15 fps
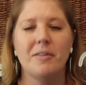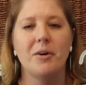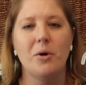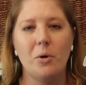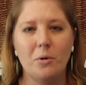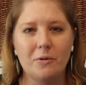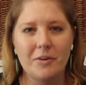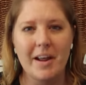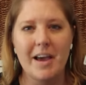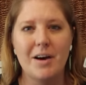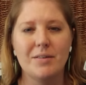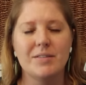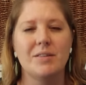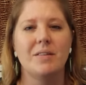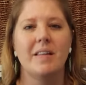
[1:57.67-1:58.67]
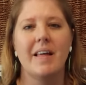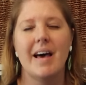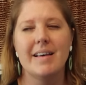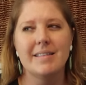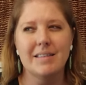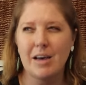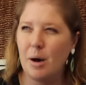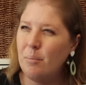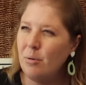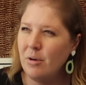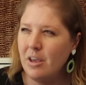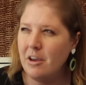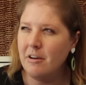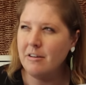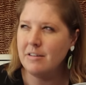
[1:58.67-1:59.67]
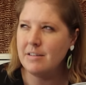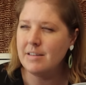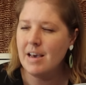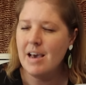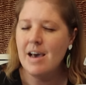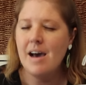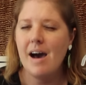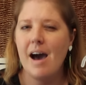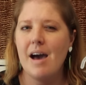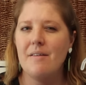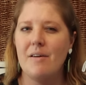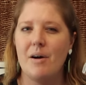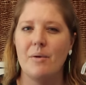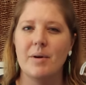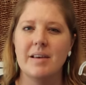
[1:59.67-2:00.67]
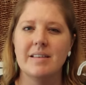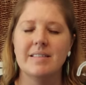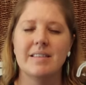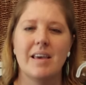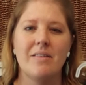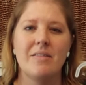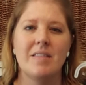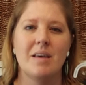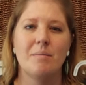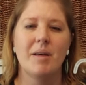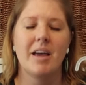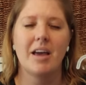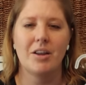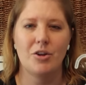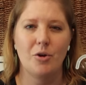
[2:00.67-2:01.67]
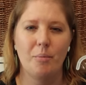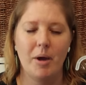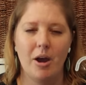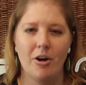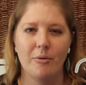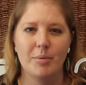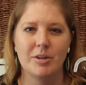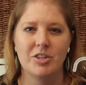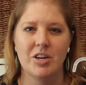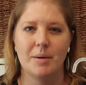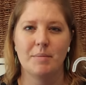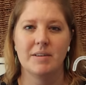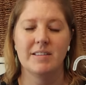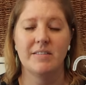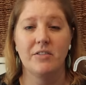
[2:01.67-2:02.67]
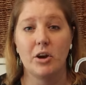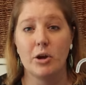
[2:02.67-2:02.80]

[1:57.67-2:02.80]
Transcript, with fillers: They're older now. So the last couple years, I've always given them like a new pair of pajamas the